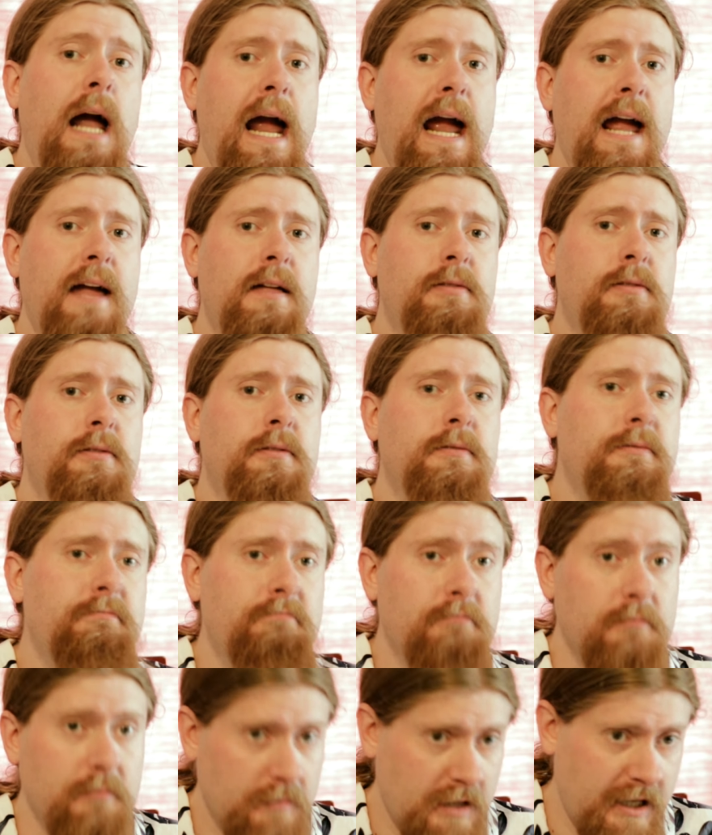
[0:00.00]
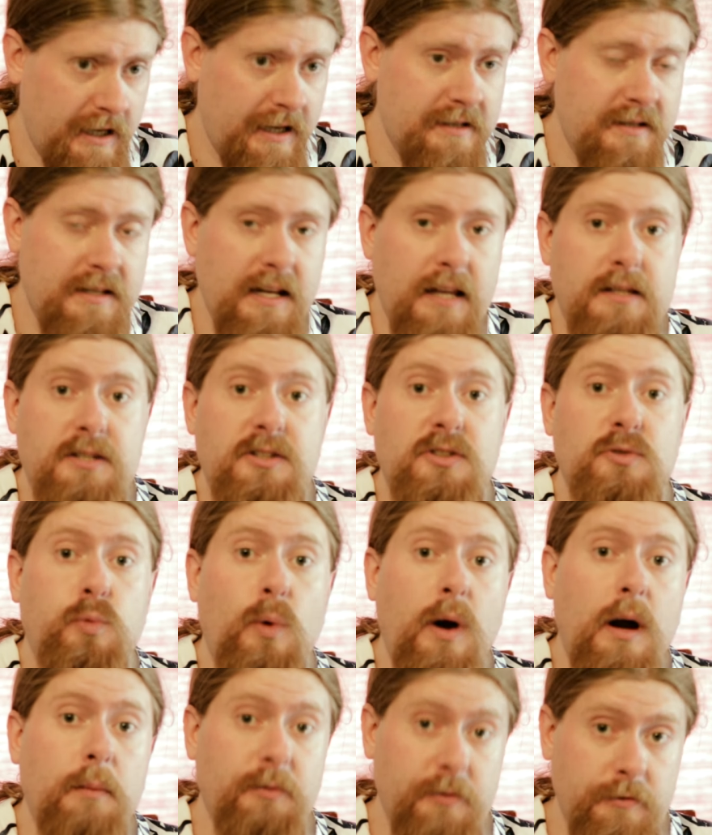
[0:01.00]
And like I said, this is
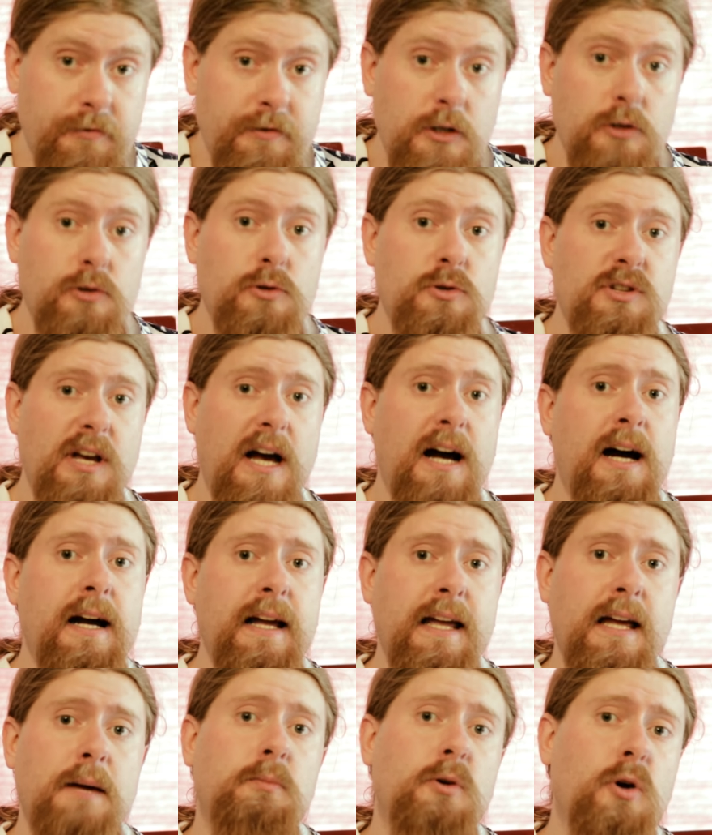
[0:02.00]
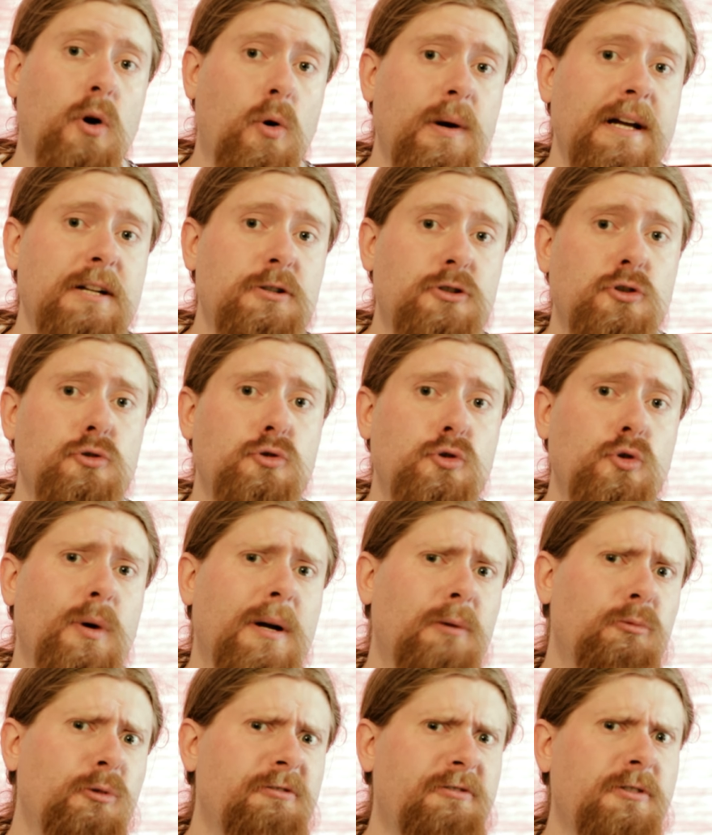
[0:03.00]
Rob Reviews. I am going to do
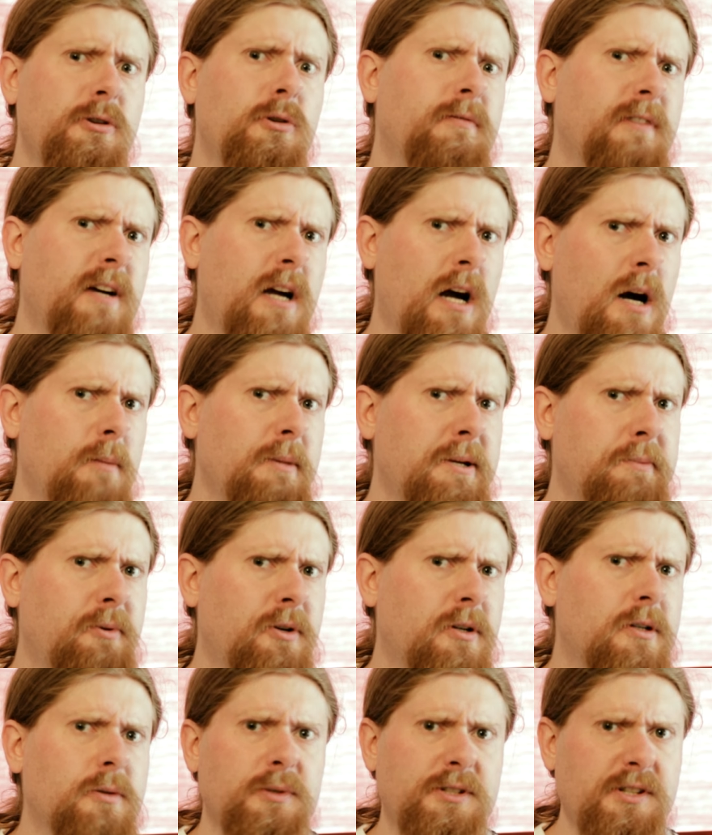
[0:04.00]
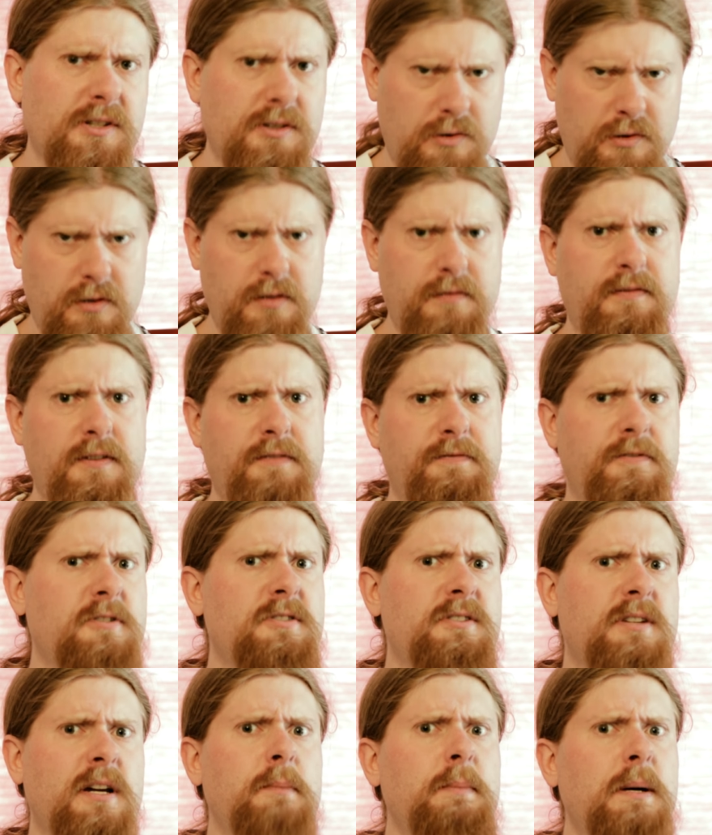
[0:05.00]
a review of a comic book, which is sort of the
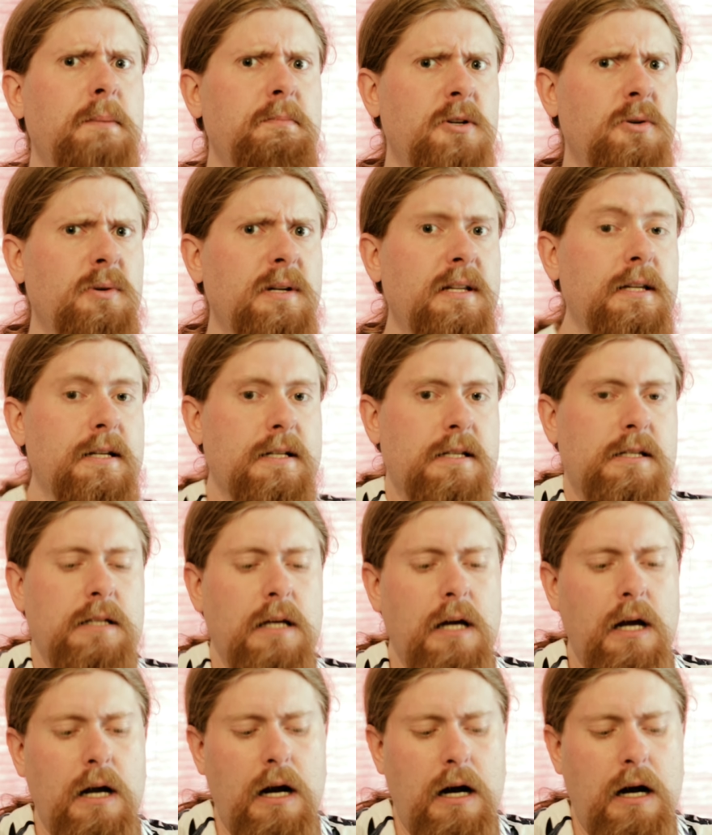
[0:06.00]
first time I'm doing this.